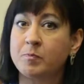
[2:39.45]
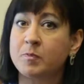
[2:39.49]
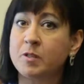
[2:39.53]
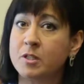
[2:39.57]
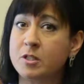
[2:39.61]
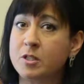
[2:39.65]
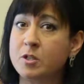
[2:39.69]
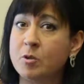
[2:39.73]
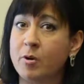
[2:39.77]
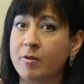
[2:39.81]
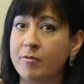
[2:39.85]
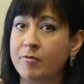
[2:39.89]

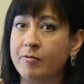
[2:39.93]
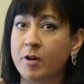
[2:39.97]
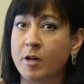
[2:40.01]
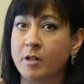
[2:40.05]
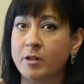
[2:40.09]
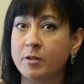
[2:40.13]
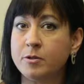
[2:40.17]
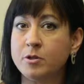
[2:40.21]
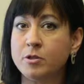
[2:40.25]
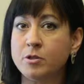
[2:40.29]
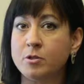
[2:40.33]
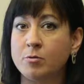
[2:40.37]
So it
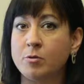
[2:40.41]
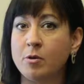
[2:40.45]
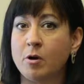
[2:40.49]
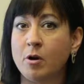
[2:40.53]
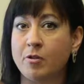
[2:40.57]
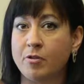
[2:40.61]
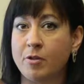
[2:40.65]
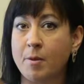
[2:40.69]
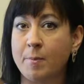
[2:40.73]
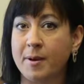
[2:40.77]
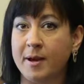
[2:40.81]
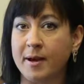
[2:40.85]
follows through
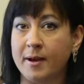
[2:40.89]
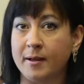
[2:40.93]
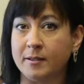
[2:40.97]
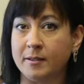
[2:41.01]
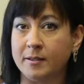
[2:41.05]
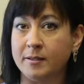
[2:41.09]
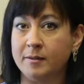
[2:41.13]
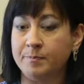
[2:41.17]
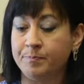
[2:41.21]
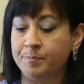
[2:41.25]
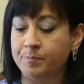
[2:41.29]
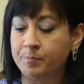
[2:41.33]
on the
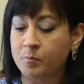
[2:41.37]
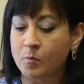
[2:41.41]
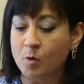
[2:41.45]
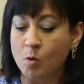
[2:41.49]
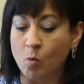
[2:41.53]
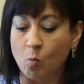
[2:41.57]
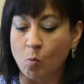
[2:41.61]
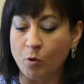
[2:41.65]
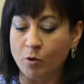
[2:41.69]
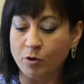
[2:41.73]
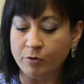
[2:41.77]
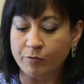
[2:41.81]
palate,
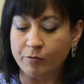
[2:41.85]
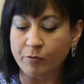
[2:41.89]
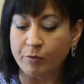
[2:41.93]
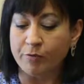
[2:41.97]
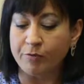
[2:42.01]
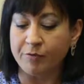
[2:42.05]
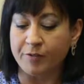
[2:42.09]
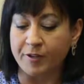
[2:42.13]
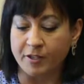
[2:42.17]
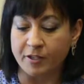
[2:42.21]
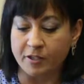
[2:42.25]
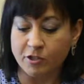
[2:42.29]
wonderful
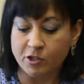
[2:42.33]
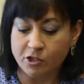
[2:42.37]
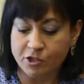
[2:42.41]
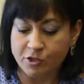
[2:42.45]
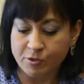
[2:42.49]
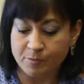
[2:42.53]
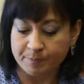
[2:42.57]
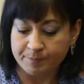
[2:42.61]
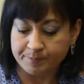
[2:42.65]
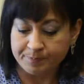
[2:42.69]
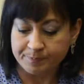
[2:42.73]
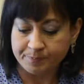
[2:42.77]

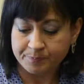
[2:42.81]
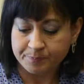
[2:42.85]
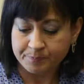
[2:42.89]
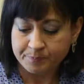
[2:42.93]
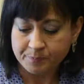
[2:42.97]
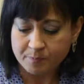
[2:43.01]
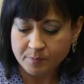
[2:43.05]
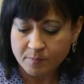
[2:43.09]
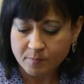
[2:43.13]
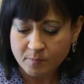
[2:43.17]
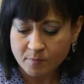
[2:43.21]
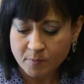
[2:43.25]
finish.
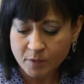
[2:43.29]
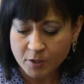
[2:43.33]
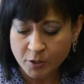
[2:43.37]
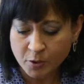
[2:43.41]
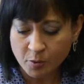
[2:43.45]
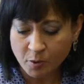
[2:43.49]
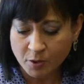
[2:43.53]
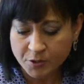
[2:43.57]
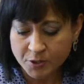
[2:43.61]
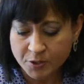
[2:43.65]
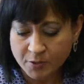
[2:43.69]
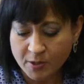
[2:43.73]

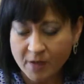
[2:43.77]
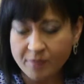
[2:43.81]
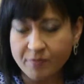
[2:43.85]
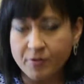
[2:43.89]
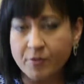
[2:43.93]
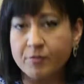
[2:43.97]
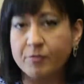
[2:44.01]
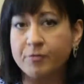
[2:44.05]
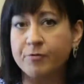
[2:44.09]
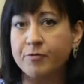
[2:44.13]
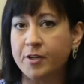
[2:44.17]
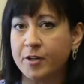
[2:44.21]
You also have a
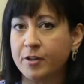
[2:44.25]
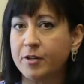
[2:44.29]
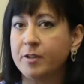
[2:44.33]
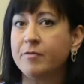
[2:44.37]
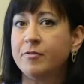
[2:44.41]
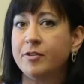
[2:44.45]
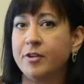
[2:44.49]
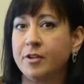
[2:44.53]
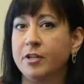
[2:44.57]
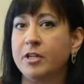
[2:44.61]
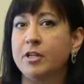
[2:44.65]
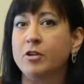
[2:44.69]
very,
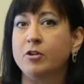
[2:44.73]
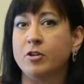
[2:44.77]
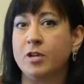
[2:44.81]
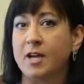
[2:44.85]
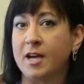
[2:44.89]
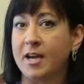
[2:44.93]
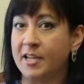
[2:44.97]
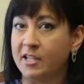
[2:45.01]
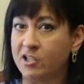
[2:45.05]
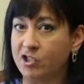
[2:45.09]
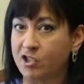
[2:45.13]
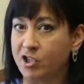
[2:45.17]
very good
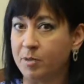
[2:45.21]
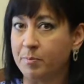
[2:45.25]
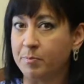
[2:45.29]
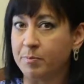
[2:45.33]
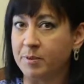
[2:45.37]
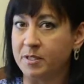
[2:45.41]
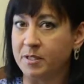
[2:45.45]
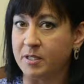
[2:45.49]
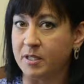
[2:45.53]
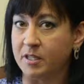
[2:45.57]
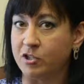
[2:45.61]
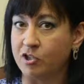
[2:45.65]
aging
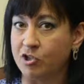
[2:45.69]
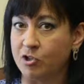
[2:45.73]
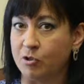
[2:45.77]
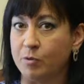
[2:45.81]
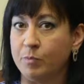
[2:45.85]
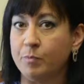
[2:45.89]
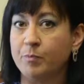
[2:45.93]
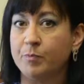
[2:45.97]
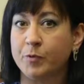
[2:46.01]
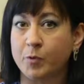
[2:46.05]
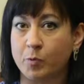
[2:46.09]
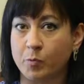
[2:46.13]
potential
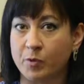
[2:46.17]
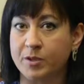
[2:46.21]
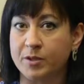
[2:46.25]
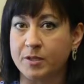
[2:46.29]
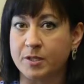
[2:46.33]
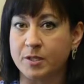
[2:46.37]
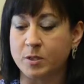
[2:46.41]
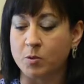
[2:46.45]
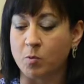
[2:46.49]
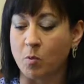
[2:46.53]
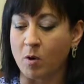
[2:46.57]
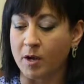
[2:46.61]
with
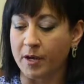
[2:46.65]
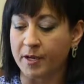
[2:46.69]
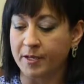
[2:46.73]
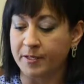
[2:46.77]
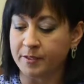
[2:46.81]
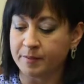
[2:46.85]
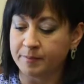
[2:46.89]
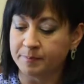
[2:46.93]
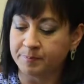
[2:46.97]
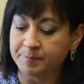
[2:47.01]
this wine.